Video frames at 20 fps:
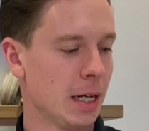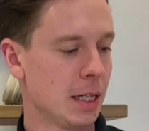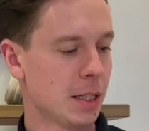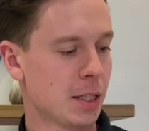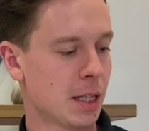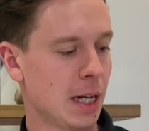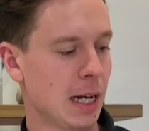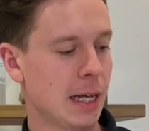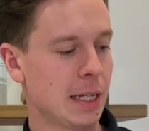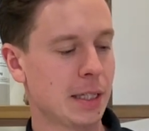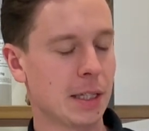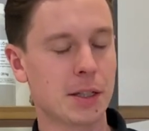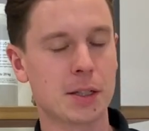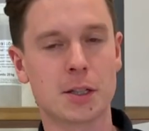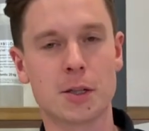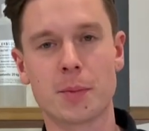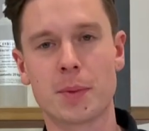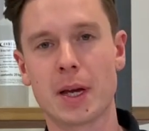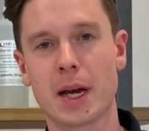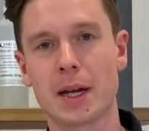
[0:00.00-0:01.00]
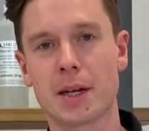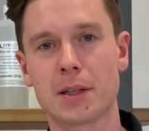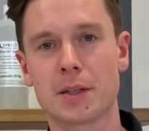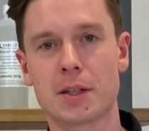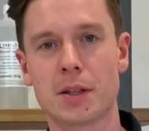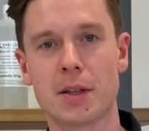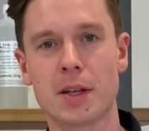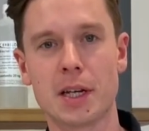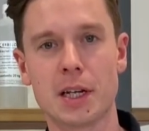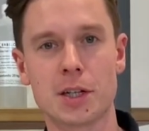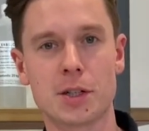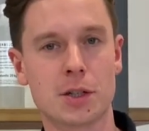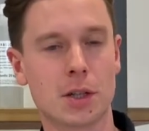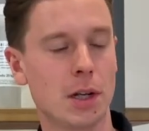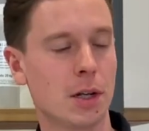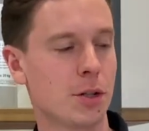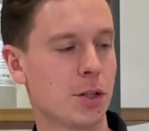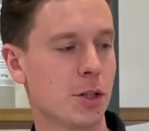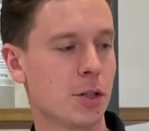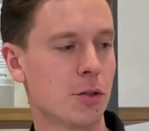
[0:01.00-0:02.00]
It's the latest to be added to the Niche
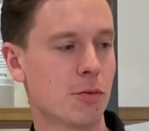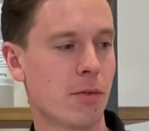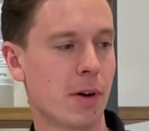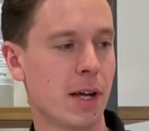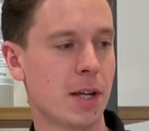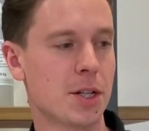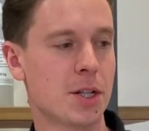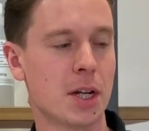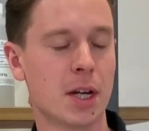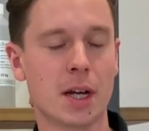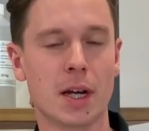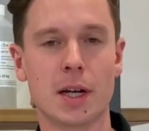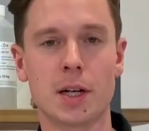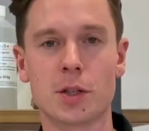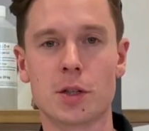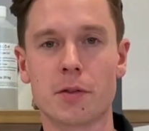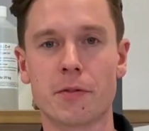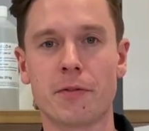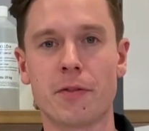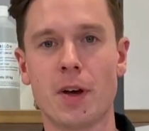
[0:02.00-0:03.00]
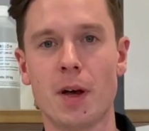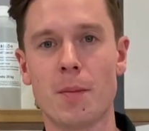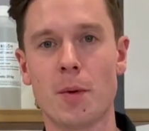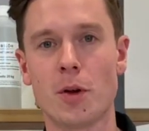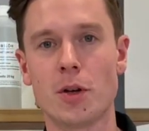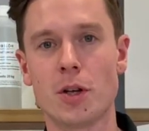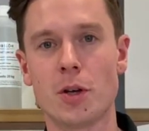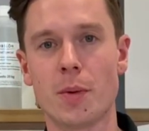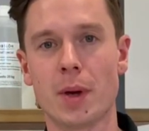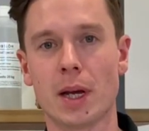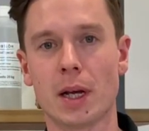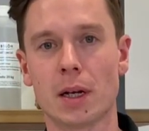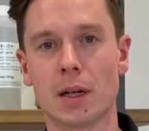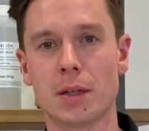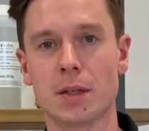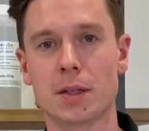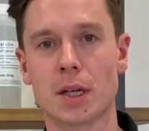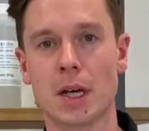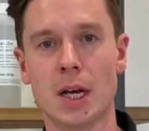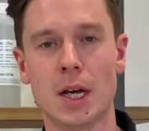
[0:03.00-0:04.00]
Solutions range and it's the FERMO New
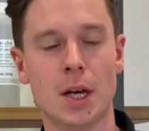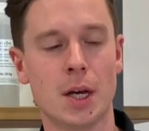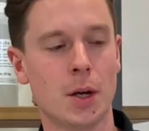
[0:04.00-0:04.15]
England.